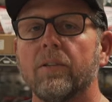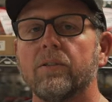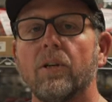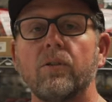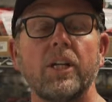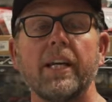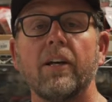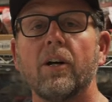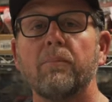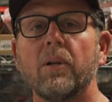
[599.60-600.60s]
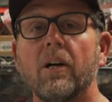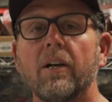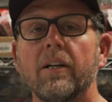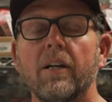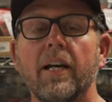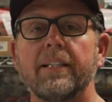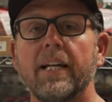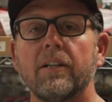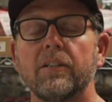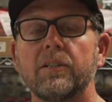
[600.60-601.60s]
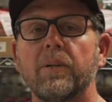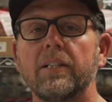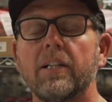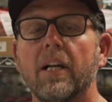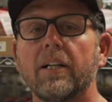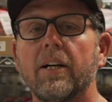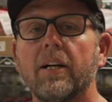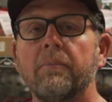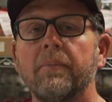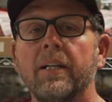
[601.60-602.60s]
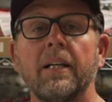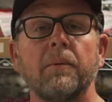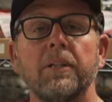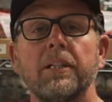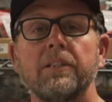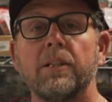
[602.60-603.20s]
So check out our blog at tackleexpress.com. Please